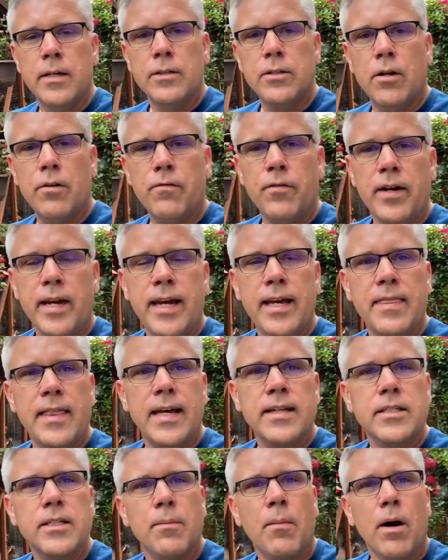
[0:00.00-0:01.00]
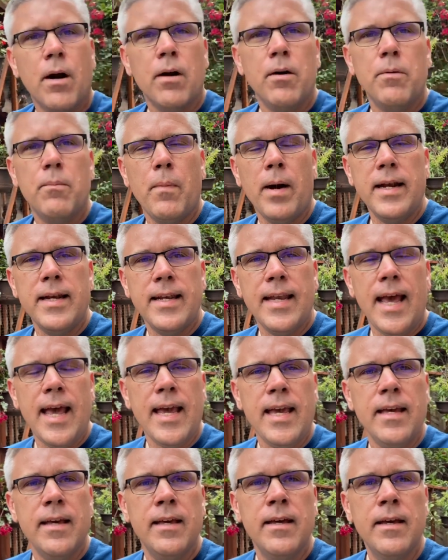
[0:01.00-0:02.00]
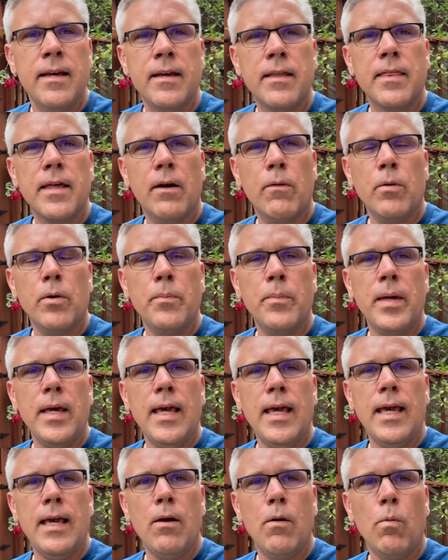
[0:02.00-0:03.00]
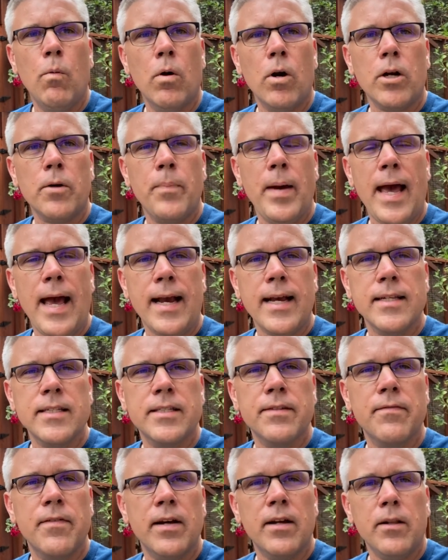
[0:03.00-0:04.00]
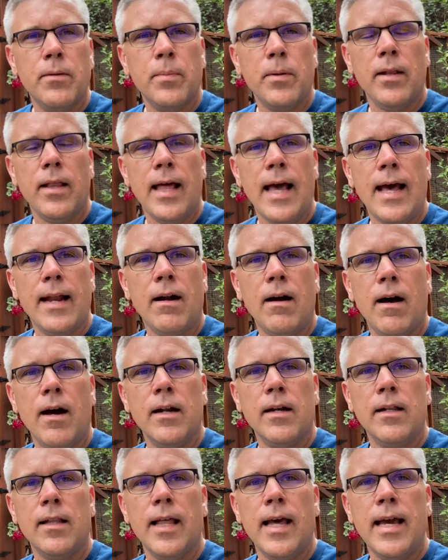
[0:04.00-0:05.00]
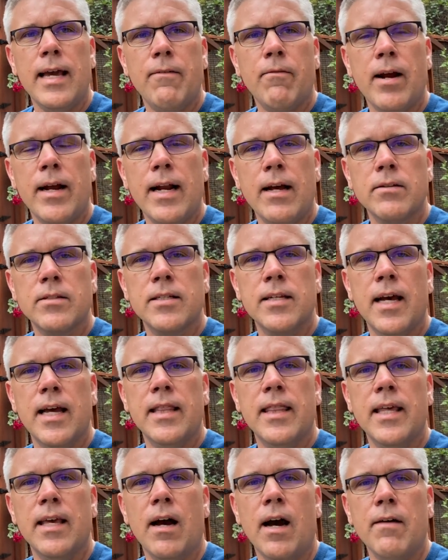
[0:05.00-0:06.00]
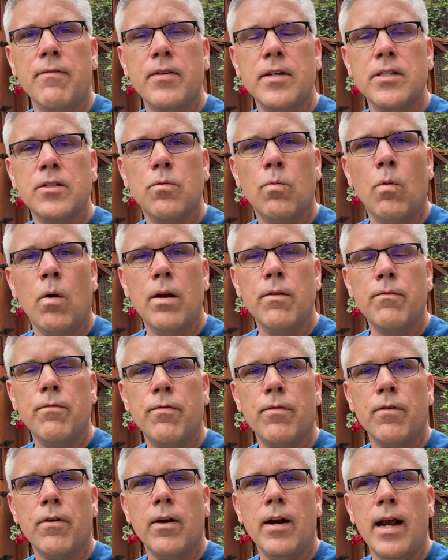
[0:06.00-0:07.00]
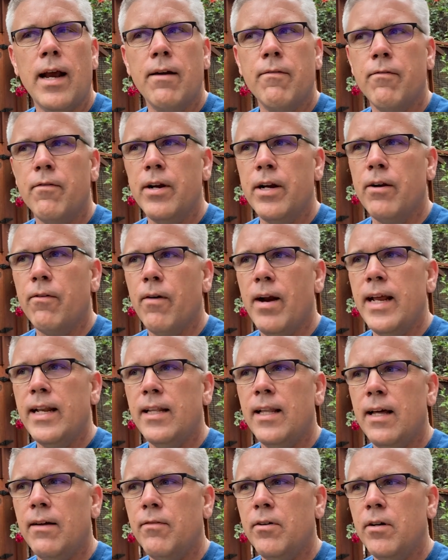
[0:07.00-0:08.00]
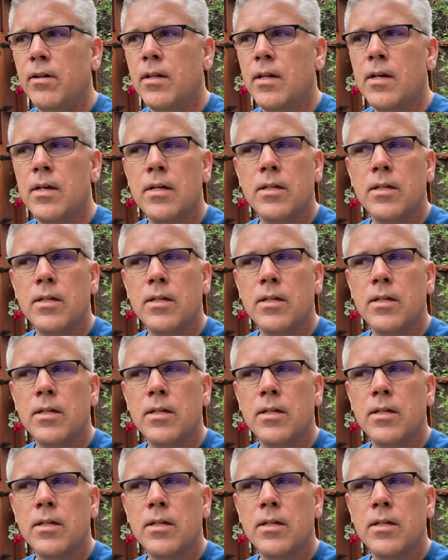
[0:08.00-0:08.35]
Don't forget that tomorrow, Monday, there will be work packets available at Hanalei right outside the office, one for every grade level.